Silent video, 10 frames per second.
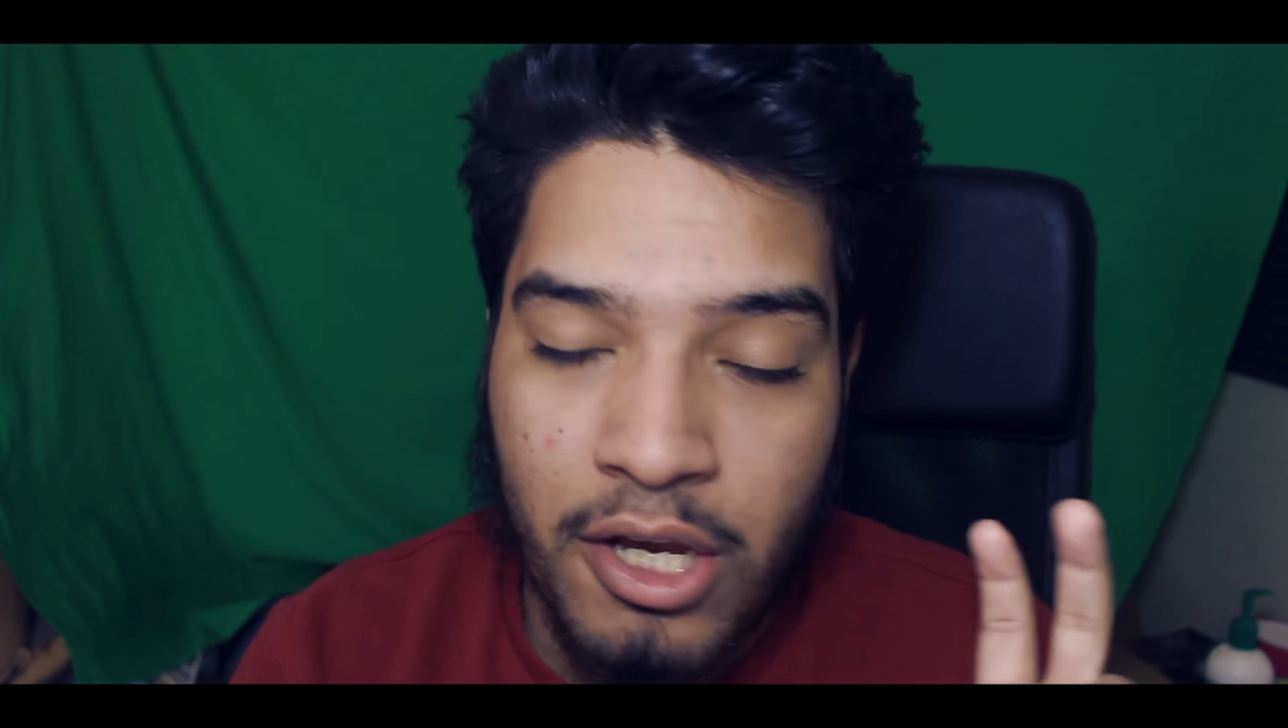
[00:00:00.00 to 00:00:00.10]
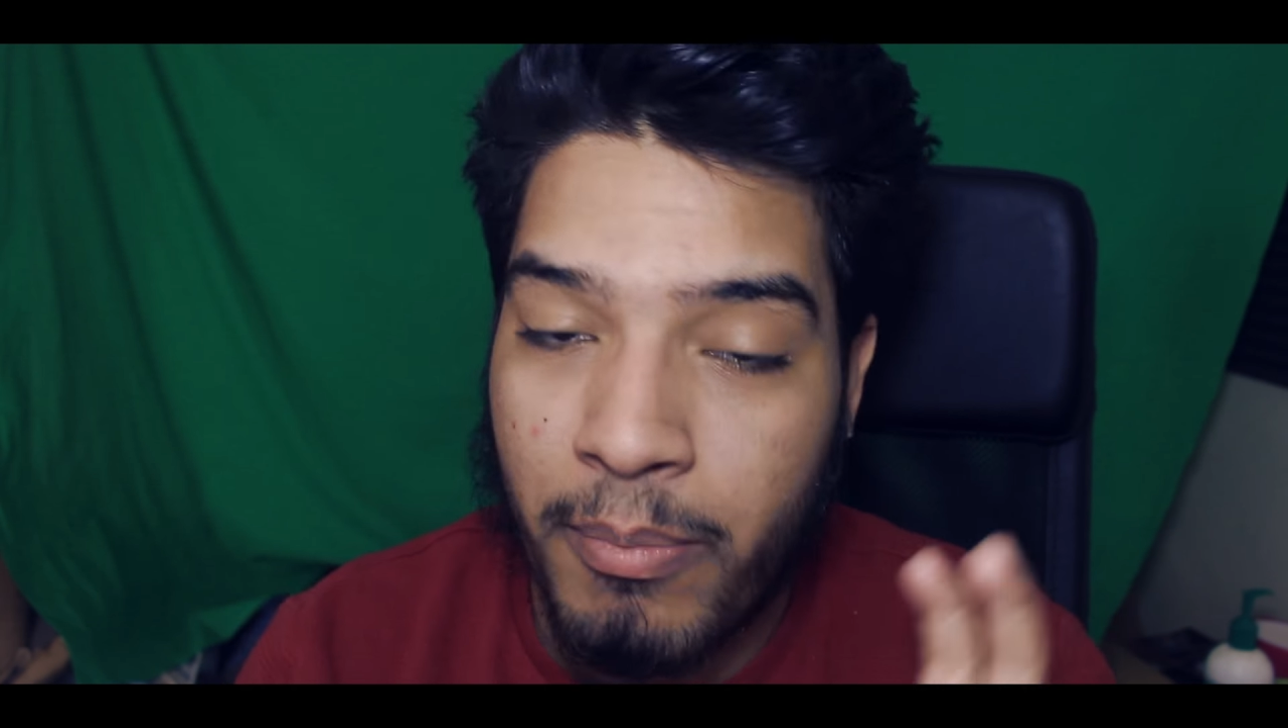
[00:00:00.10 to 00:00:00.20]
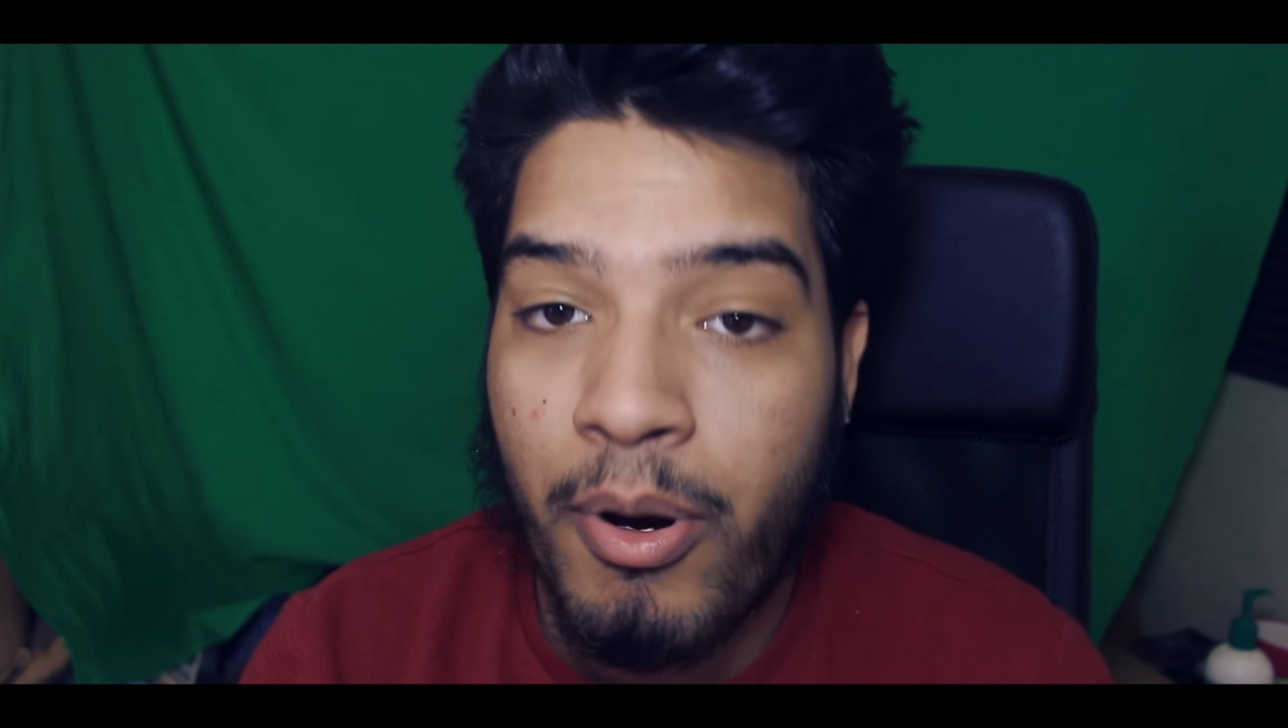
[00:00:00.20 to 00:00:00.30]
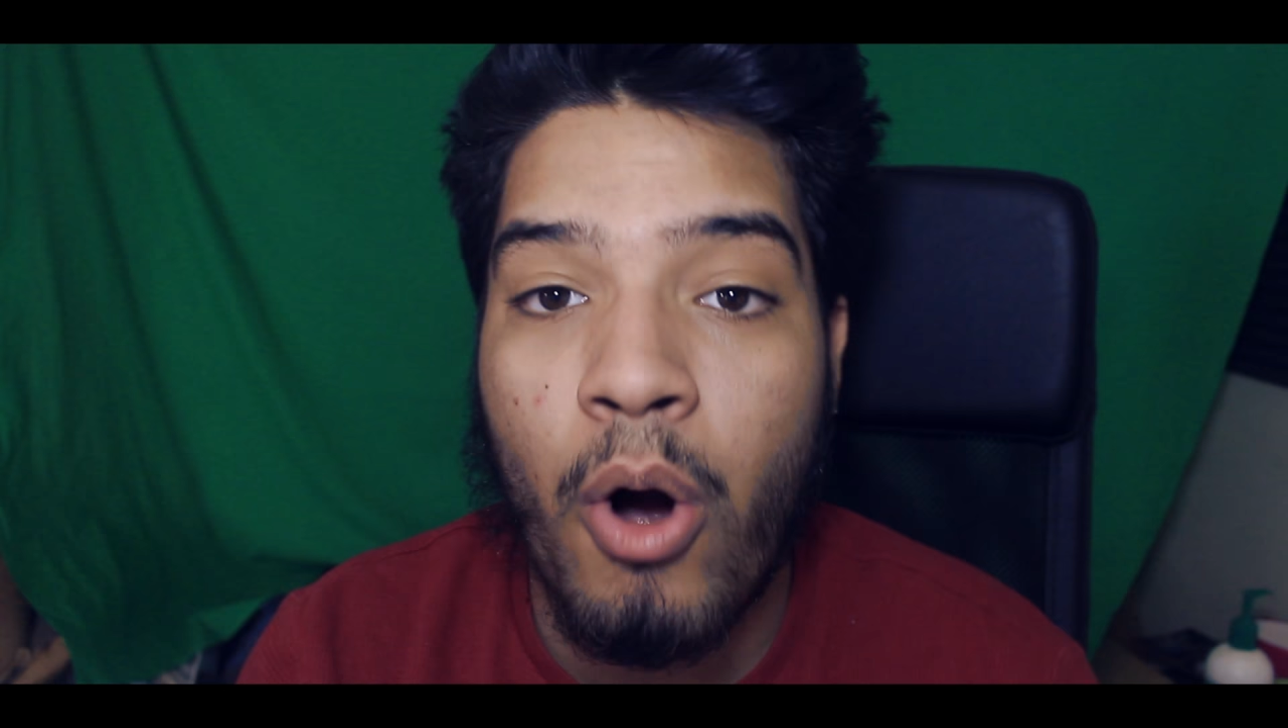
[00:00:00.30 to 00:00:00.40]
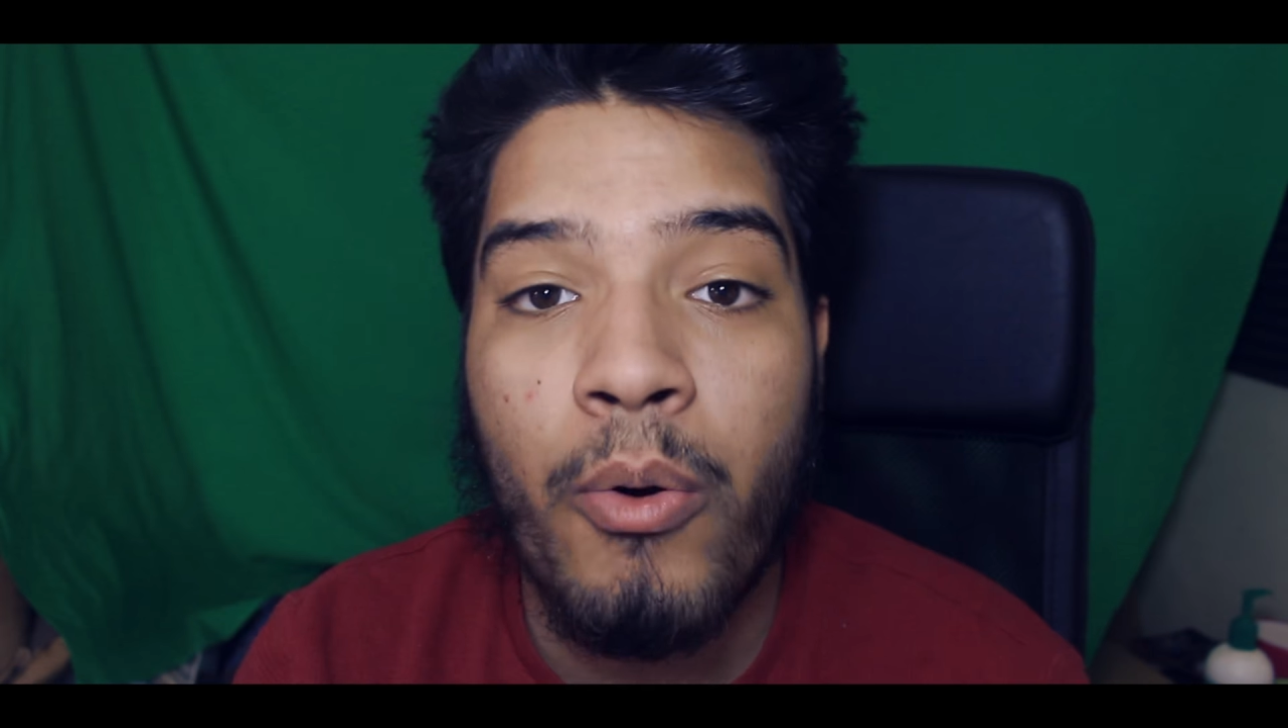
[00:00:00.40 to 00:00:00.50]

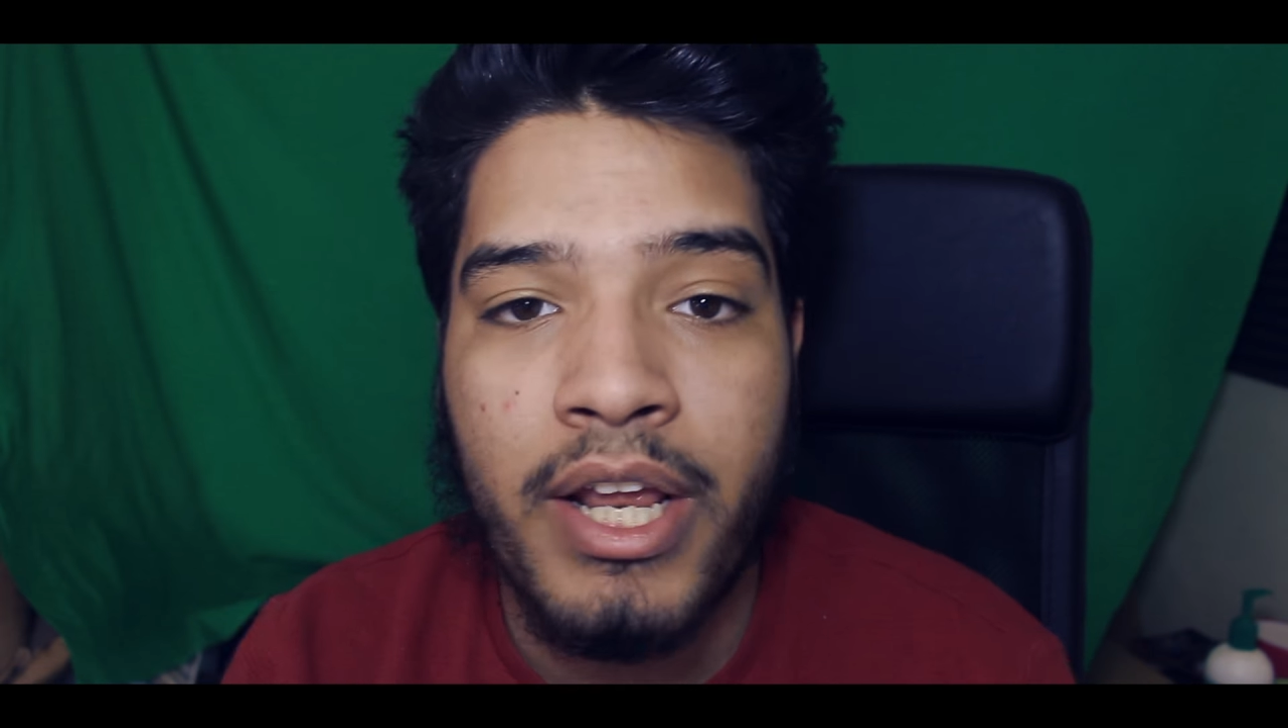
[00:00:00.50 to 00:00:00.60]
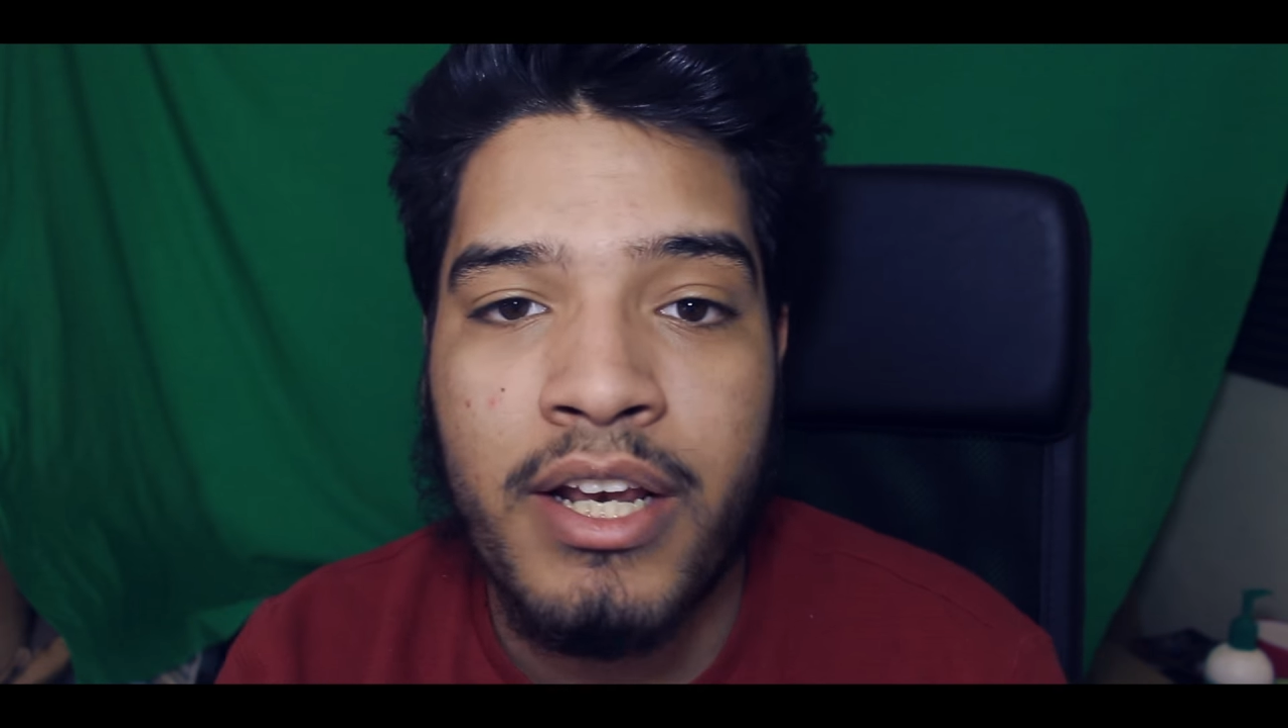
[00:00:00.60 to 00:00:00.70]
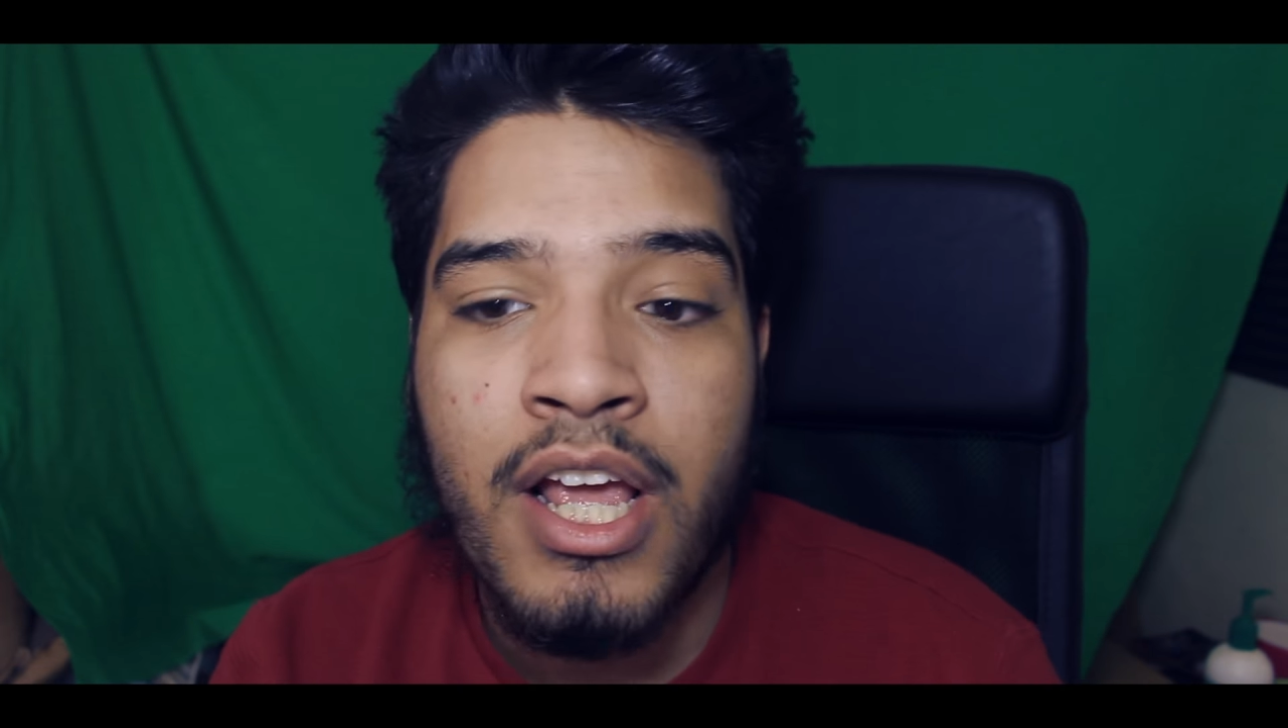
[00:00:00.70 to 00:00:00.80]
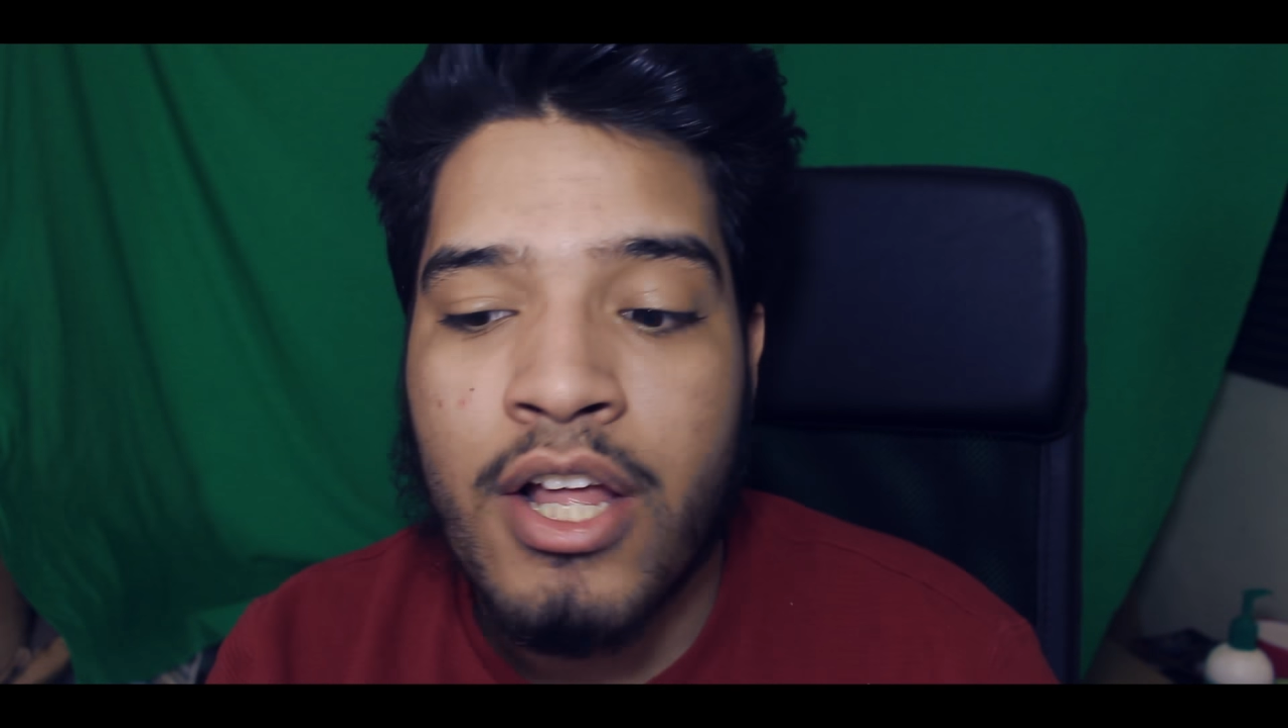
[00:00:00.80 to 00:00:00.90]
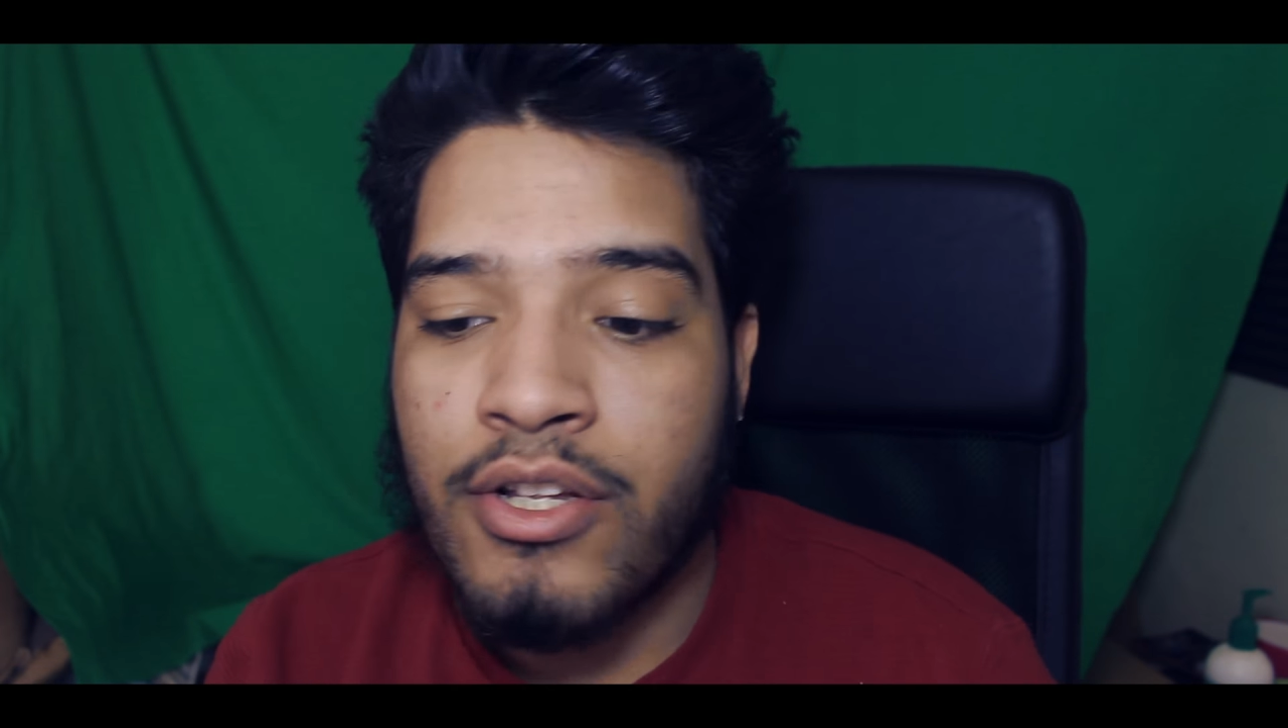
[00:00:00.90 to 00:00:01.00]
opponent